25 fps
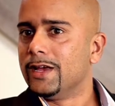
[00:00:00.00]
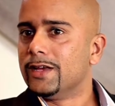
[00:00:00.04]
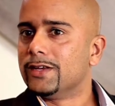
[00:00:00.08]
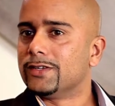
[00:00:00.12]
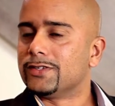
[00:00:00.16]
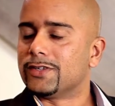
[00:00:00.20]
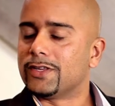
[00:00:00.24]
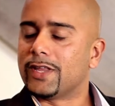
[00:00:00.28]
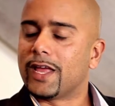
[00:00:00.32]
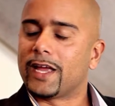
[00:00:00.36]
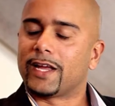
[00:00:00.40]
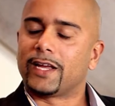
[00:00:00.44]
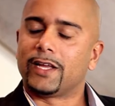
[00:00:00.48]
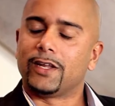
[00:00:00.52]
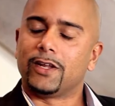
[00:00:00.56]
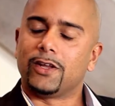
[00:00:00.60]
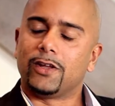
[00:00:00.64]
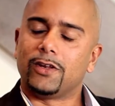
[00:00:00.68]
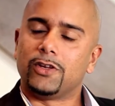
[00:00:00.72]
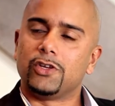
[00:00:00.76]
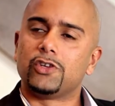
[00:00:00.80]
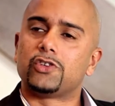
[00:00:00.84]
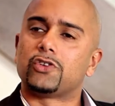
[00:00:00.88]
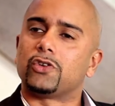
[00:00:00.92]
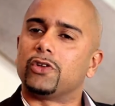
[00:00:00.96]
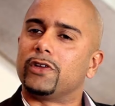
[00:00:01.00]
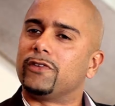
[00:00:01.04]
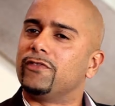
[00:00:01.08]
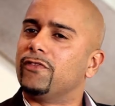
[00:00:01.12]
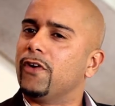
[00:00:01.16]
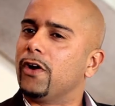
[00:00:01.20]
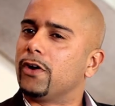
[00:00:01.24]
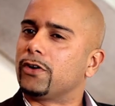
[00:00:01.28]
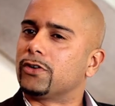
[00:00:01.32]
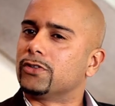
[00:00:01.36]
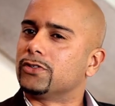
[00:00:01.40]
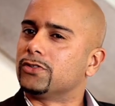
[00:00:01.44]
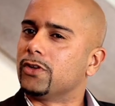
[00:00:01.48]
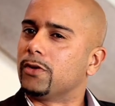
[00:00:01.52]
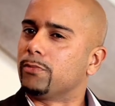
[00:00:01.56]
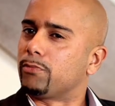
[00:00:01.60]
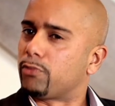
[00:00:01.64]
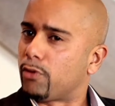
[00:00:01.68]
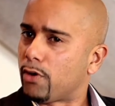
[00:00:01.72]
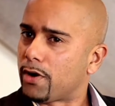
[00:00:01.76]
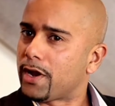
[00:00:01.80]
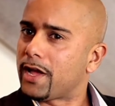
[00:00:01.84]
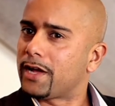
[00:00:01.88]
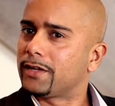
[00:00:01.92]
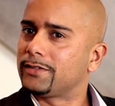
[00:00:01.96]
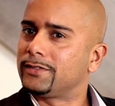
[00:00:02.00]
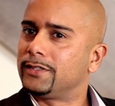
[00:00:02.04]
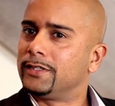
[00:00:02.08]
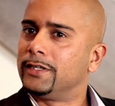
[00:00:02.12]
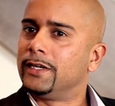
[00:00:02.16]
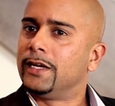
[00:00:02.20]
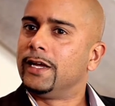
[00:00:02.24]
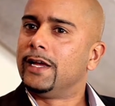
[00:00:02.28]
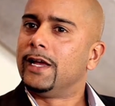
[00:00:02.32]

So they can initially focus on product.